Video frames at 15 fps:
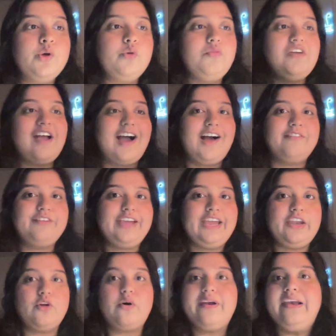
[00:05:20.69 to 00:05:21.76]
we have a
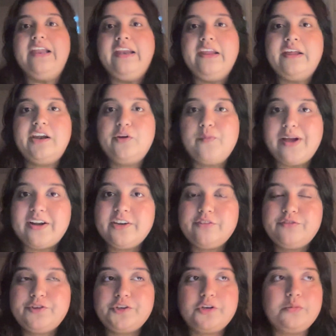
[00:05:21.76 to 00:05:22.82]
nonlinear
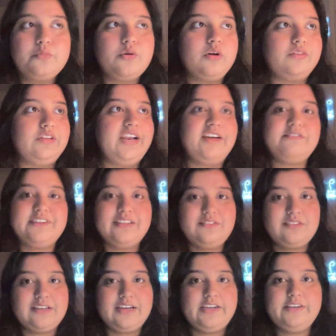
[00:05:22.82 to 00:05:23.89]
advective term on the left hand
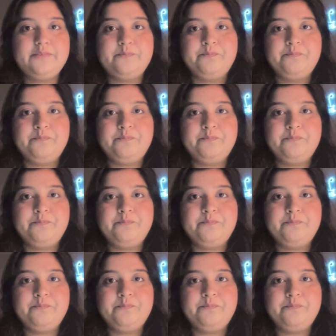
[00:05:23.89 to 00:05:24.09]
side,